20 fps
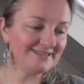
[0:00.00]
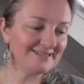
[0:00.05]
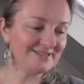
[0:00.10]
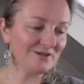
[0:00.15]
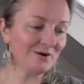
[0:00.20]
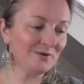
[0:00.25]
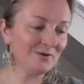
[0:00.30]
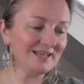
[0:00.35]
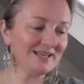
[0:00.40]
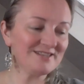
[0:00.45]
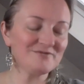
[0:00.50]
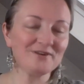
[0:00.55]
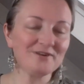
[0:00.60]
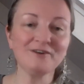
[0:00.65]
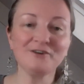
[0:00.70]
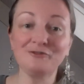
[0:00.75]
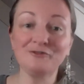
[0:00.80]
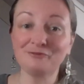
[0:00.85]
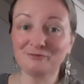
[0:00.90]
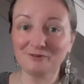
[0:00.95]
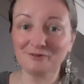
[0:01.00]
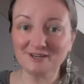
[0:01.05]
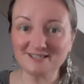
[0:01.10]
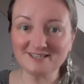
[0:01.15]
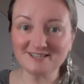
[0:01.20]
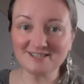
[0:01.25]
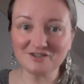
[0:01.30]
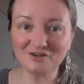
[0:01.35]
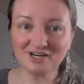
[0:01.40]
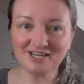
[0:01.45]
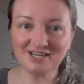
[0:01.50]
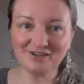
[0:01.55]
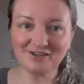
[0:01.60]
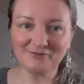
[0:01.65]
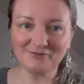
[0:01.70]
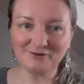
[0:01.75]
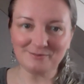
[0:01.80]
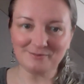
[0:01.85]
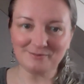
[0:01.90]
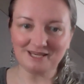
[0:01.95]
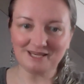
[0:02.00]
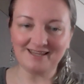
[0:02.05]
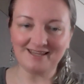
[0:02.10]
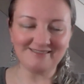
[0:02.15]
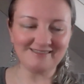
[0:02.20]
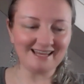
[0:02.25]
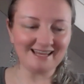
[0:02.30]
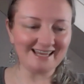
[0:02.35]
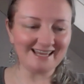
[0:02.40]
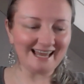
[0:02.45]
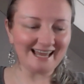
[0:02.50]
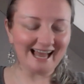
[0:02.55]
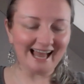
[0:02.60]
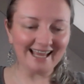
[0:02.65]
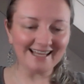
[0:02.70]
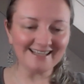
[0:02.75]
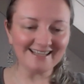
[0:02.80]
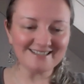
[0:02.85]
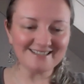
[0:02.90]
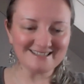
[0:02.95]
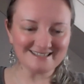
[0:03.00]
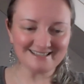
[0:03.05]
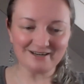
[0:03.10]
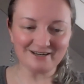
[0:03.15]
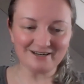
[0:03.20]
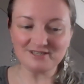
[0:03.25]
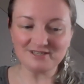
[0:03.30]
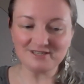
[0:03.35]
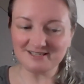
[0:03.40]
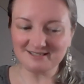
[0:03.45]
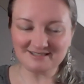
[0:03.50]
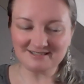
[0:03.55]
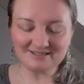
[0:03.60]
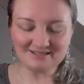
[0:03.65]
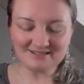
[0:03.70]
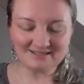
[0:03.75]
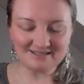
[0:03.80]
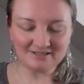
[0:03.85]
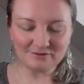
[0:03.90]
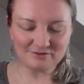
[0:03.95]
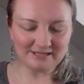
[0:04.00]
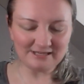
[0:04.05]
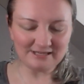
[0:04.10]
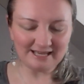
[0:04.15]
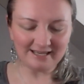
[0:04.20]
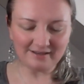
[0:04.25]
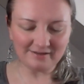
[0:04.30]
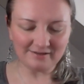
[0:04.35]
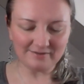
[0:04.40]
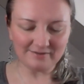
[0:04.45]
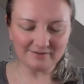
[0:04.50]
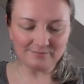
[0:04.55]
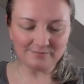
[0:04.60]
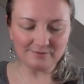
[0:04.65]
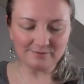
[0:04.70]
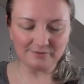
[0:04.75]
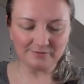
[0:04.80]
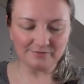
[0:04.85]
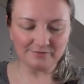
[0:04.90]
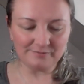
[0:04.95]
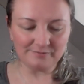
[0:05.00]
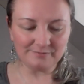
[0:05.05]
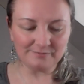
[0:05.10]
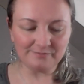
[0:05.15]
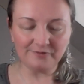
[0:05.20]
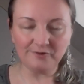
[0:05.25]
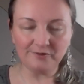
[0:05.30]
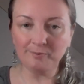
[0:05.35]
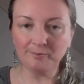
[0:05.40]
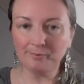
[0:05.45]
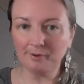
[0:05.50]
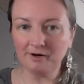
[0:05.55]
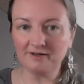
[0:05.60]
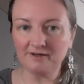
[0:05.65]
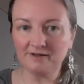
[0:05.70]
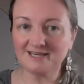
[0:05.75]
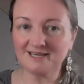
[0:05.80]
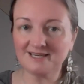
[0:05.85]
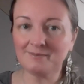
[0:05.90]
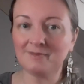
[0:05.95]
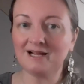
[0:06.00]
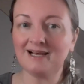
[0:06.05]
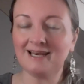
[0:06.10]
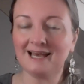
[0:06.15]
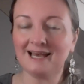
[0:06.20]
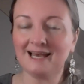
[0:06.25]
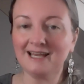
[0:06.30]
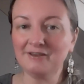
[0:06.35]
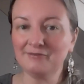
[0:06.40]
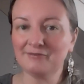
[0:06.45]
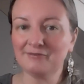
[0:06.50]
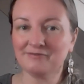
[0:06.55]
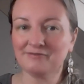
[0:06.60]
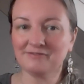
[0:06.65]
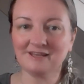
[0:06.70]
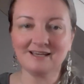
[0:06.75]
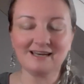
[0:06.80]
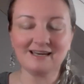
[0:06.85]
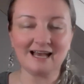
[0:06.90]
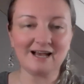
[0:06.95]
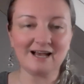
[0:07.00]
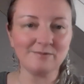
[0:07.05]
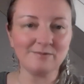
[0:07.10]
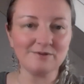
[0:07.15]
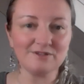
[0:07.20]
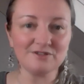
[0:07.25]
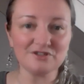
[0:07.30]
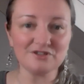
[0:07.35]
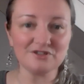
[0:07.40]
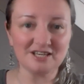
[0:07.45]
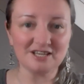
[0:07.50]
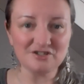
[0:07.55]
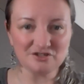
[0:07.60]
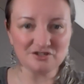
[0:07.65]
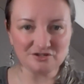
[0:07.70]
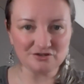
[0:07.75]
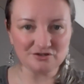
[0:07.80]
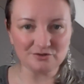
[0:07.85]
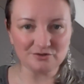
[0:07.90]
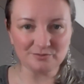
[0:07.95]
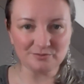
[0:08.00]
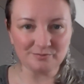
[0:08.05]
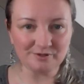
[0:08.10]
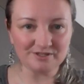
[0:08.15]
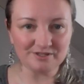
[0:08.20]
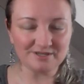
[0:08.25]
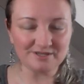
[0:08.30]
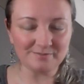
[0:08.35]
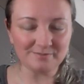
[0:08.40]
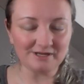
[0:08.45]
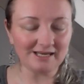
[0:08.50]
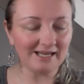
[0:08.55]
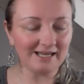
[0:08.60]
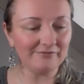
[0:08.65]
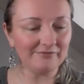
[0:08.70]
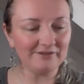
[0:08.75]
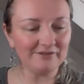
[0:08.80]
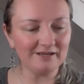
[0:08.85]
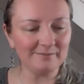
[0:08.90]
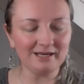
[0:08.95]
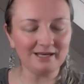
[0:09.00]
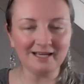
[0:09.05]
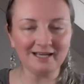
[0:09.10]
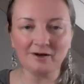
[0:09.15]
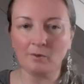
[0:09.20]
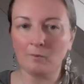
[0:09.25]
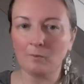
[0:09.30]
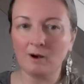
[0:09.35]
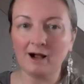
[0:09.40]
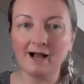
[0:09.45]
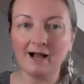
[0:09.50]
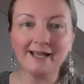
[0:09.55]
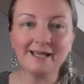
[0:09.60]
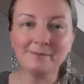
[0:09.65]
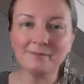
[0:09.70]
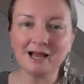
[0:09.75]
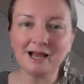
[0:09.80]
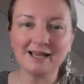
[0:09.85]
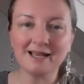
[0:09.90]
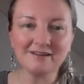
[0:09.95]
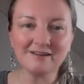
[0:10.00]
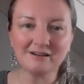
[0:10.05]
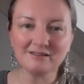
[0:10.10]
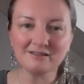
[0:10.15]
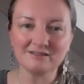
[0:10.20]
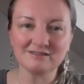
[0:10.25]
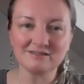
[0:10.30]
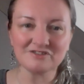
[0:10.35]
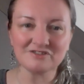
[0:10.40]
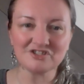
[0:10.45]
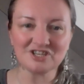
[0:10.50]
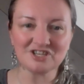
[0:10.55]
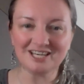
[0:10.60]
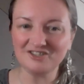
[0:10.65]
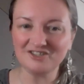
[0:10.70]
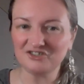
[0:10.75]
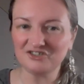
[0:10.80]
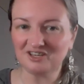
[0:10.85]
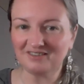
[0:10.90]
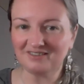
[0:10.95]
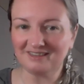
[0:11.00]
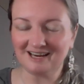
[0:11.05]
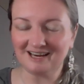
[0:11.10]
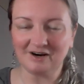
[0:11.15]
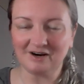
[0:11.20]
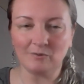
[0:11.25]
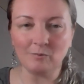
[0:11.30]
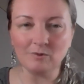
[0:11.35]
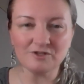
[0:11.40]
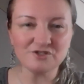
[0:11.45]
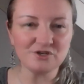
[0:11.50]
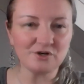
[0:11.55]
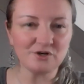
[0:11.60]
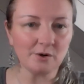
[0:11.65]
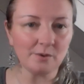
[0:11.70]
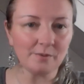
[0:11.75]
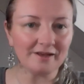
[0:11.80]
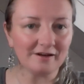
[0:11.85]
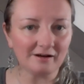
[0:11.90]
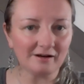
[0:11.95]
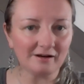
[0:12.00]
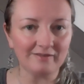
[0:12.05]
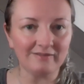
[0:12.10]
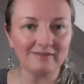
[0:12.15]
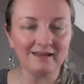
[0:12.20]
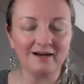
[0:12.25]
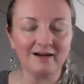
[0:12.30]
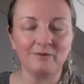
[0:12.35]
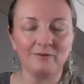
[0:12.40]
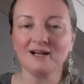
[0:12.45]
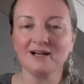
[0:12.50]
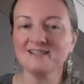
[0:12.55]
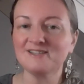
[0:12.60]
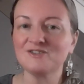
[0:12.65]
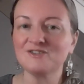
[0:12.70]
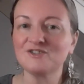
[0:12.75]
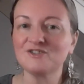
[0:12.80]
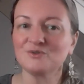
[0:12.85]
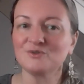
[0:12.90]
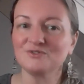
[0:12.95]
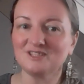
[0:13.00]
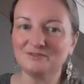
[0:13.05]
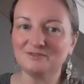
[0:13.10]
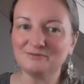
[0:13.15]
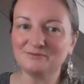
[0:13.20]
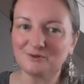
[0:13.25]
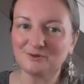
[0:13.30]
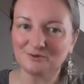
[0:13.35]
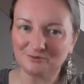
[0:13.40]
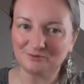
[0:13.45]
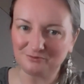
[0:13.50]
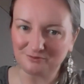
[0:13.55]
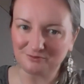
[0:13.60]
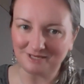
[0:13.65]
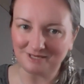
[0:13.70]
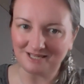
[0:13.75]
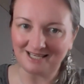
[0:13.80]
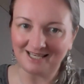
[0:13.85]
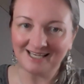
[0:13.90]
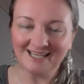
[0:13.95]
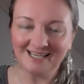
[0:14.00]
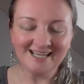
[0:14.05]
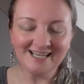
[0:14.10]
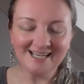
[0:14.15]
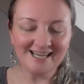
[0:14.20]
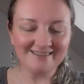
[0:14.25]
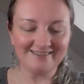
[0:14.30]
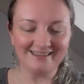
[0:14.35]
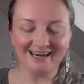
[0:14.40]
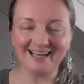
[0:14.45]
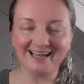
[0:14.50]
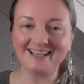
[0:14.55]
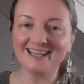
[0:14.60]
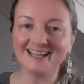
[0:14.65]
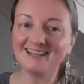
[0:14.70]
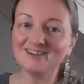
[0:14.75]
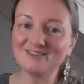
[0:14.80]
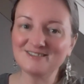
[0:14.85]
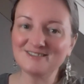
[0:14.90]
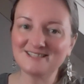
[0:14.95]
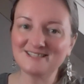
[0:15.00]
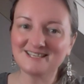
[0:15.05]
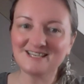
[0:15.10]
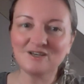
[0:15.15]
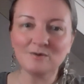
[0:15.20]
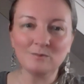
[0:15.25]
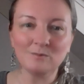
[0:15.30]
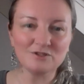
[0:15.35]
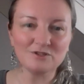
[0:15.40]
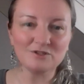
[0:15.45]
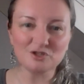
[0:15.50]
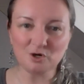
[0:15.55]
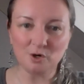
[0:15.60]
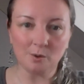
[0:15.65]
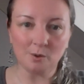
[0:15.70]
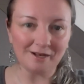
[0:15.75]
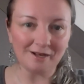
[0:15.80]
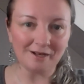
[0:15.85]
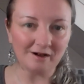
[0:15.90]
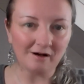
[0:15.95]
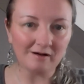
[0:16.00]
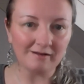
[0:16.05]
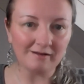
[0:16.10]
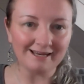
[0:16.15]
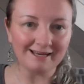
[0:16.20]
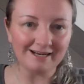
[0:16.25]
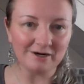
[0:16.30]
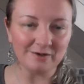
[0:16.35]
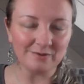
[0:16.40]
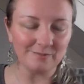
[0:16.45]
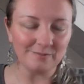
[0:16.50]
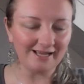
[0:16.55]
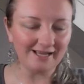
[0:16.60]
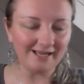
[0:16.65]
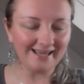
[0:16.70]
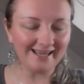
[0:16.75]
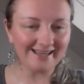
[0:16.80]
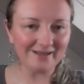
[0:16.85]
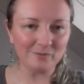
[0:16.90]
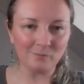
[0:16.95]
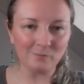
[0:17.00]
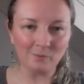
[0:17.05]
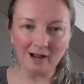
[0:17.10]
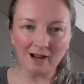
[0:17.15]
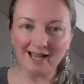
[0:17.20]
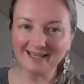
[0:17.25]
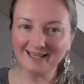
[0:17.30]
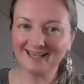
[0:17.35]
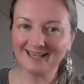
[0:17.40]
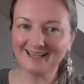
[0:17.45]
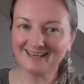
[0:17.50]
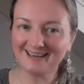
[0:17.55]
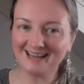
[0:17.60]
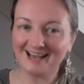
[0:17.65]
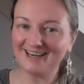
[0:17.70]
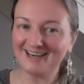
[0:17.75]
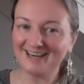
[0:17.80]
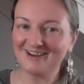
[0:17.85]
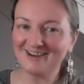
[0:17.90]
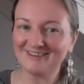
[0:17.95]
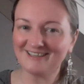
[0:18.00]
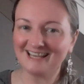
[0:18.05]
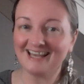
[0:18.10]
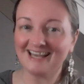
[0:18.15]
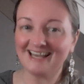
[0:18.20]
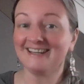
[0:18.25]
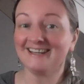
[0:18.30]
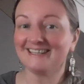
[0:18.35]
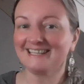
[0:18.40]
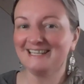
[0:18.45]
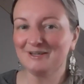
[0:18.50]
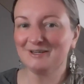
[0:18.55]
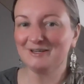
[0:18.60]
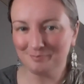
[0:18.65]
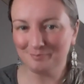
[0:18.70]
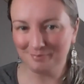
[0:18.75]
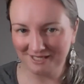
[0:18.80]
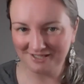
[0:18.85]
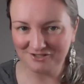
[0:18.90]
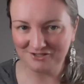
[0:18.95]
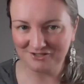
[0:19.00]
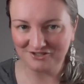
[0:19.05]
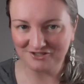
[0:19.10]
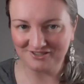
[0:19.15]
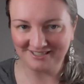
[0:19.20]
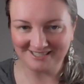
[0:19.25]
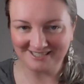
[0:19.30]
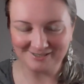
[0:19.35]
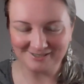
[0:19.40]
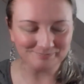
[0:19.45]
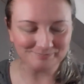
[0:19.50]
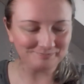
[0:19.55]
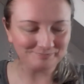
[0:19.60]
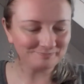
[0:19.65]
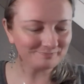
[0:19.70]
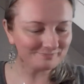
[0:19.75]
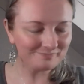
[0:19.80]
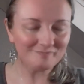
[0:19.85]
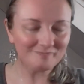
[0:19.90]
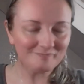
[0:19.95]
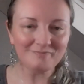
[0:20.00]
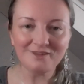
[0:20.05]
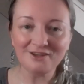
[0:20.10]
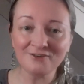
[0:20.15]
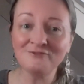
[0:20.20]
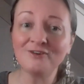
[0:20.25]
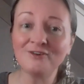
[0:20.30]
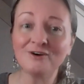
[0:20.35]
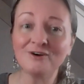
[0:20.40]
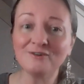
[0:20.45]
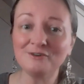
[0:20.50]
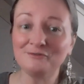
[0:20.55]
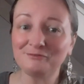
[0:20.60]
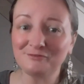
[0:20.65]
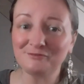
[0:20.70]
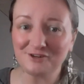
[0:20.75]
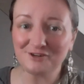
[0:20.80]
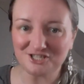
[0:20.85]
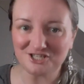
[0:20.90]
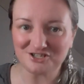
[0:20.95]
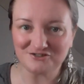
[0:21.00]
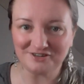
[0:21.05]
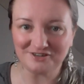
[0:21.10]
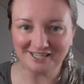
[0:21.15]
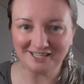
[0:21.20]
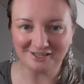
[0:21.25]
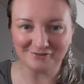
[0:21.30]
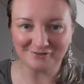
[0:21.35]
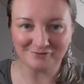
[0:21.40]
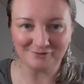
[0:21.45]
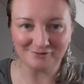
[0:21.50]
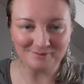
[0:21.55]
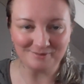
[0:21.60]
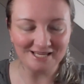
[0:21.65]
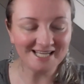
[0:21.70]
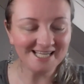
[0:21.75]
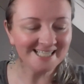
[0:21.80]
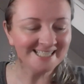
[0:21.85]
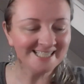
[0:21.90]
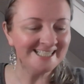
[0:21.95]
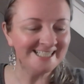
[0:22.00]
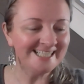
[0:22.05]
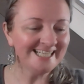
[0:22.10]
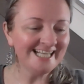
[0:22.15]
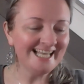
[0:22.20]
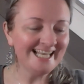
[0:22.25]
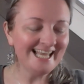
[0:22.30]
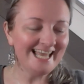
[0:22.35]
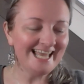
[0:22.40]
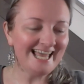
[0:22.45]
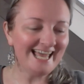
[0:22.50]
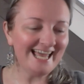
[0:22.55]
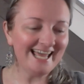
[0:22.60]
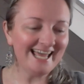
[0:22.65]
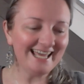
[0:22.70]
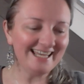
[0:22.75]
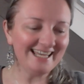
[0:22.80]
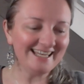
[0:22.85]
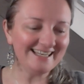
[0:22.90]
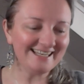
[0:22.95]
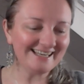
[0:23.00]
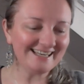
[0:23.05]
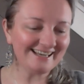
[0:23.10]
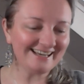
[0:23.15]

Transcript: so it's very frustrating for me that I just, there's still like a few parts in my life that I want to change, a certain parts in my life that I'm like, why am I not changing there? What's going on there? Why is it so difficult for me that I cannot see what's going on here? Why can't I not get a clear picture there? Very frustrating for me. And